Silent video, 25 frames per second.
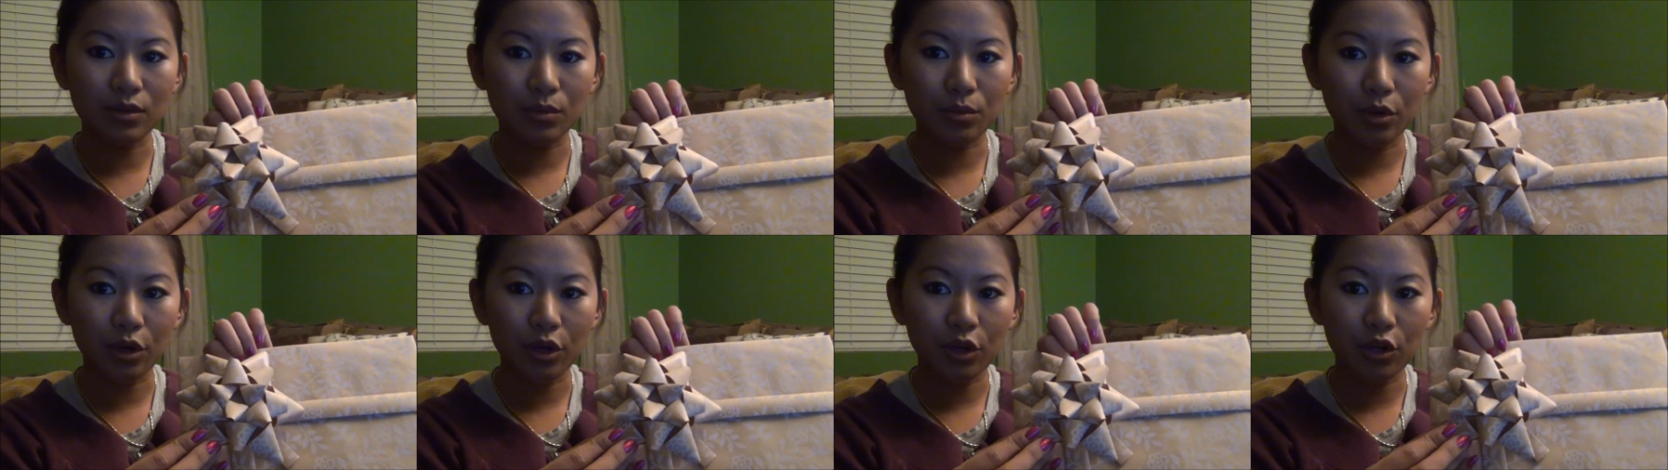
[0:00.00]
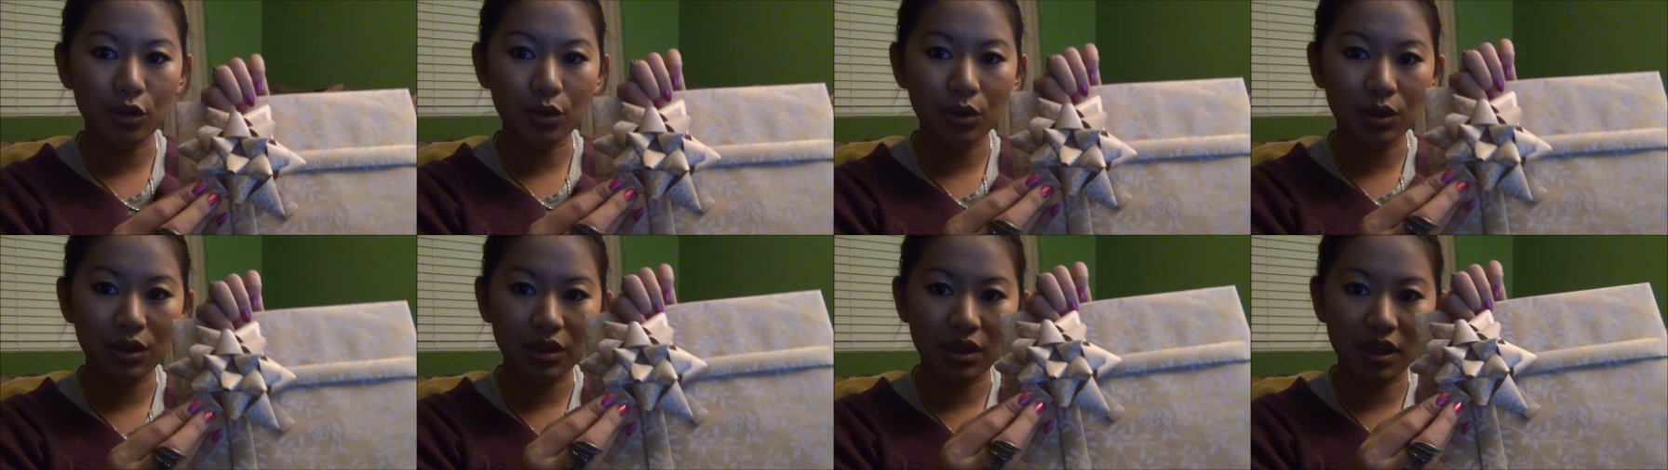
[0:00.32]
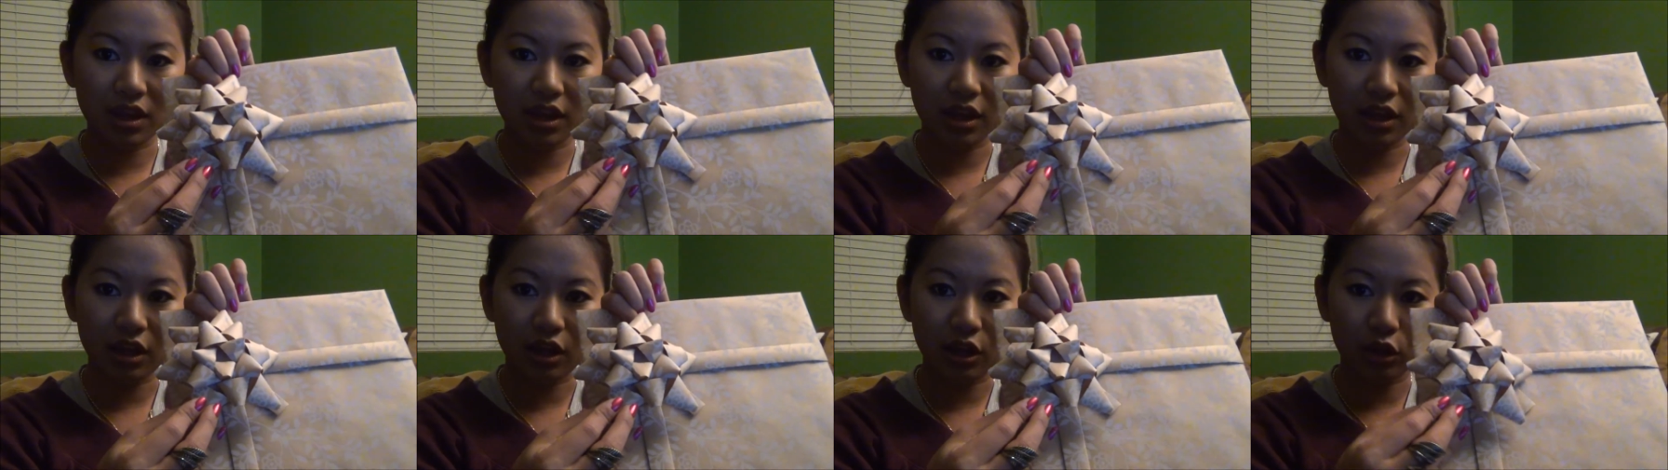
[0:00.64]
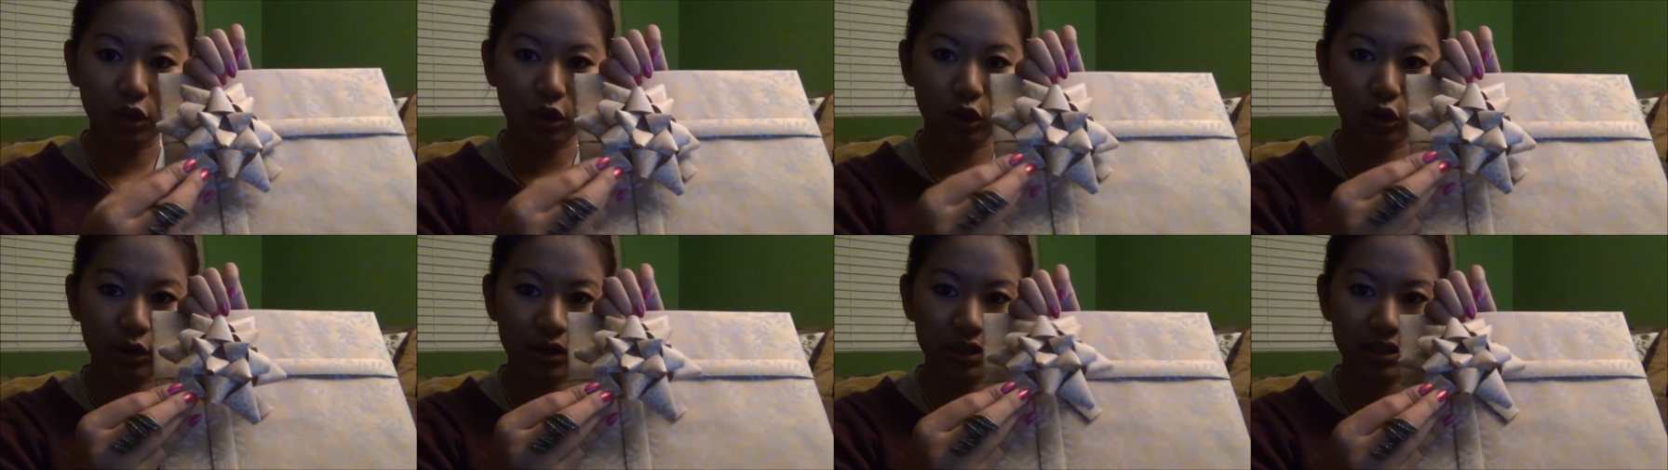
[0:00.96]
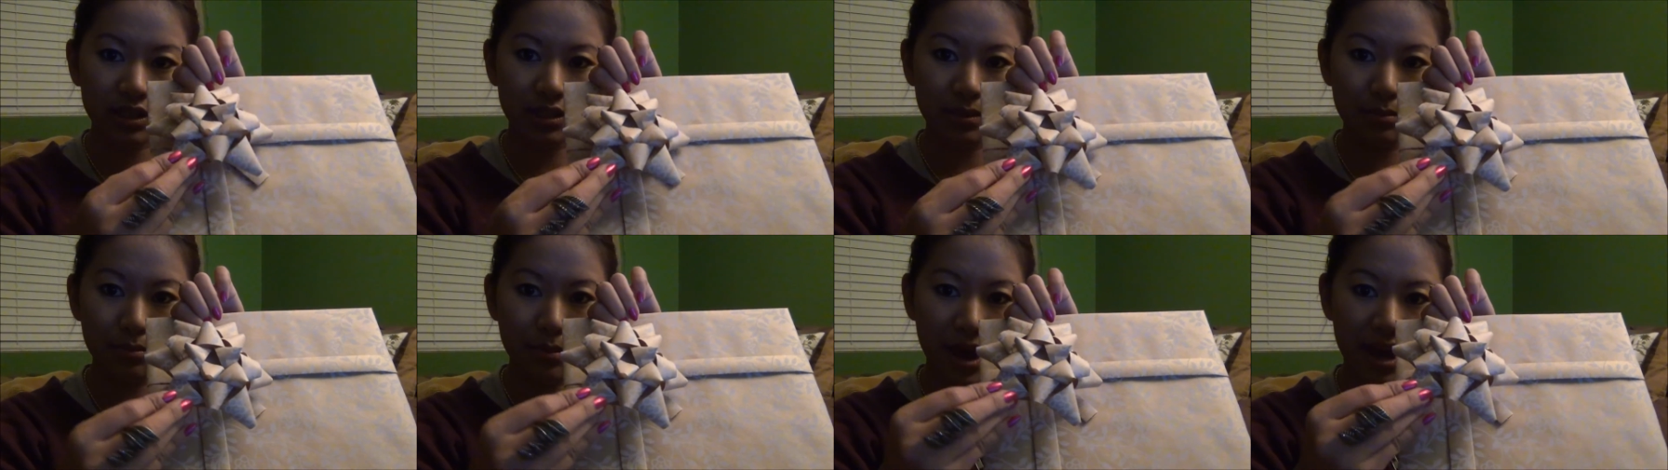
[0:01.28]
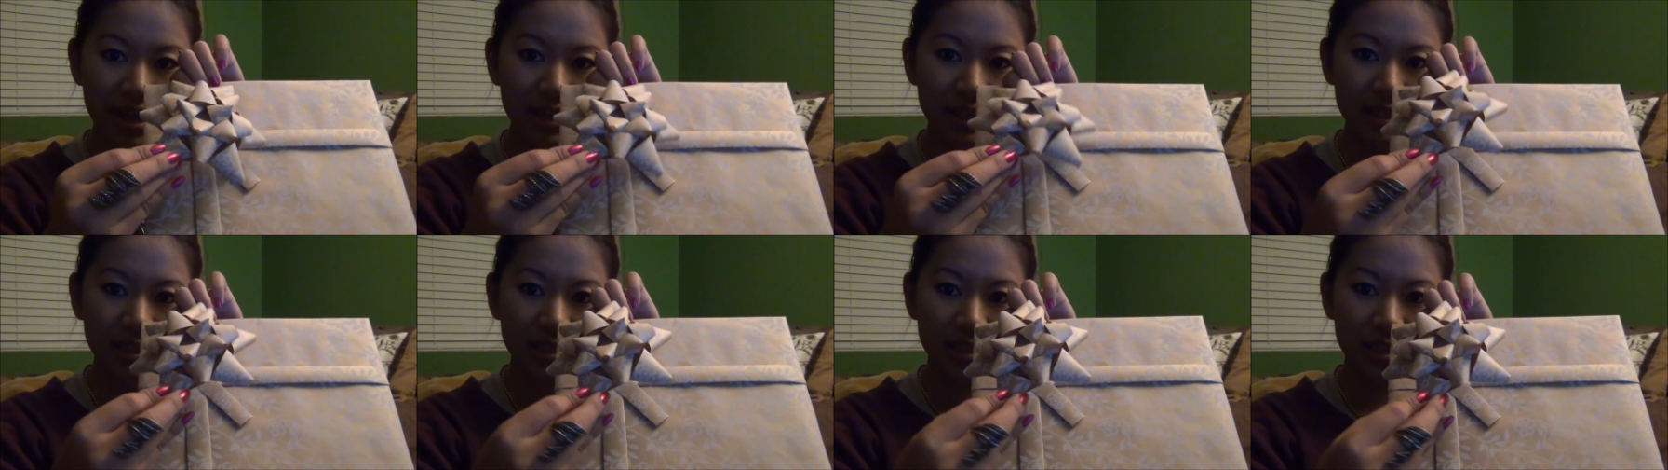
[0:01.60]
where you think it looks the
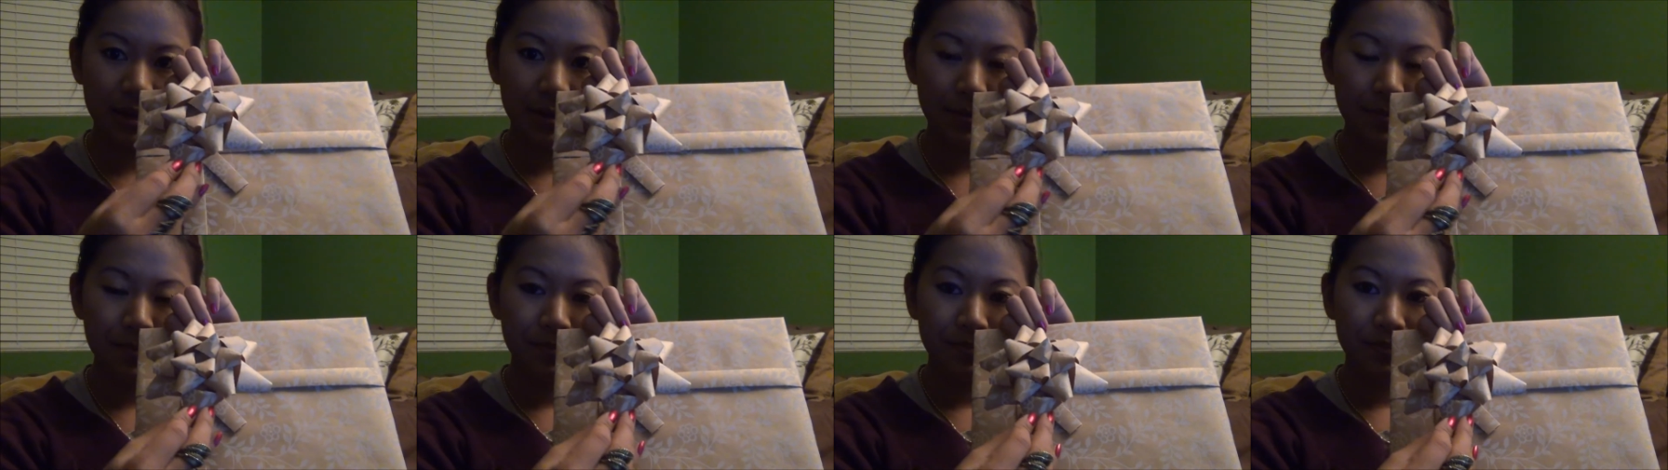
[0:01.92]
best.